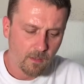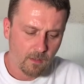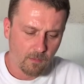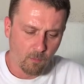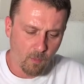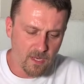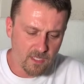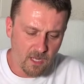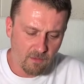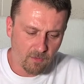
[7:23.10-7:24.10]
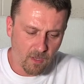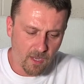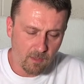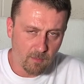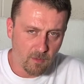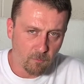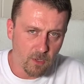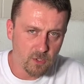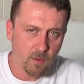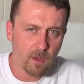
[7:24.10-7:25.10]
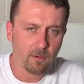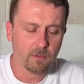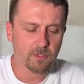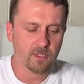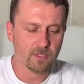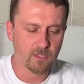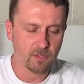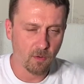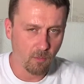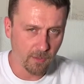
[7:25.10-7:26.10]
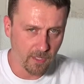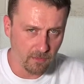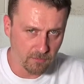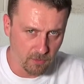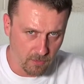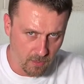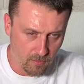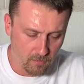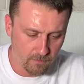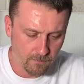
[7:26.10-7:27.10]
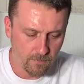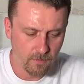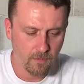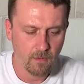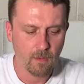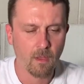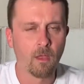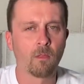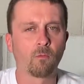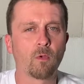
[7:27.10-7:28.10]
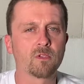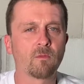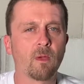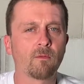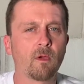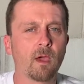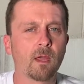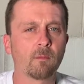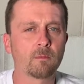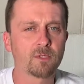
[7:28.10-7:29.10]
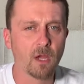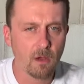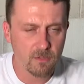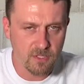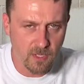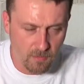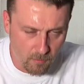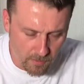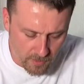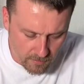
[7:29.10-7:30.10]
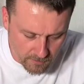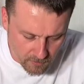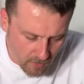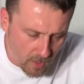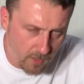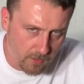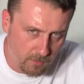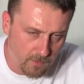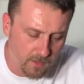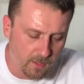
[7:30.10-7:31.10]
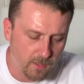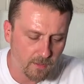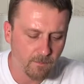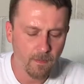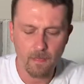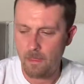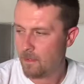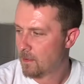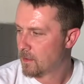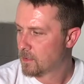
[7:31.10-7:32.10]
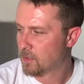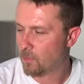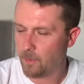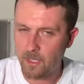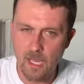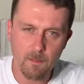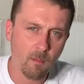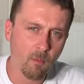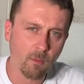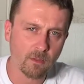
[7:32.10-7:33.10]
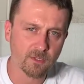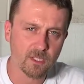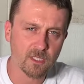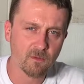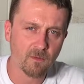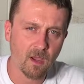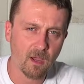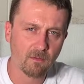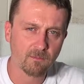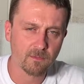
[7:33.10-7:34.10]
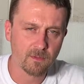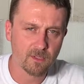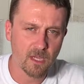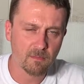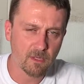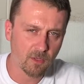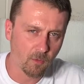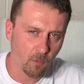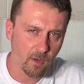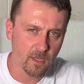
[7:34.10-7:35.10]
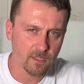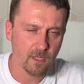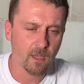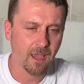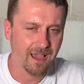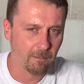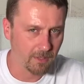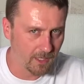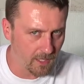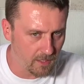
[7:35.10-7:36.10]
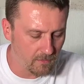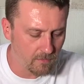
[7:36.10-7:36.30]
The reason I've not had them in the refrigerator is because you don't want to get them too cold. The reason I've not had them upstairs is I don't want to get them too hot during the day. You want to keep them around 65, 70 degrees, I believe.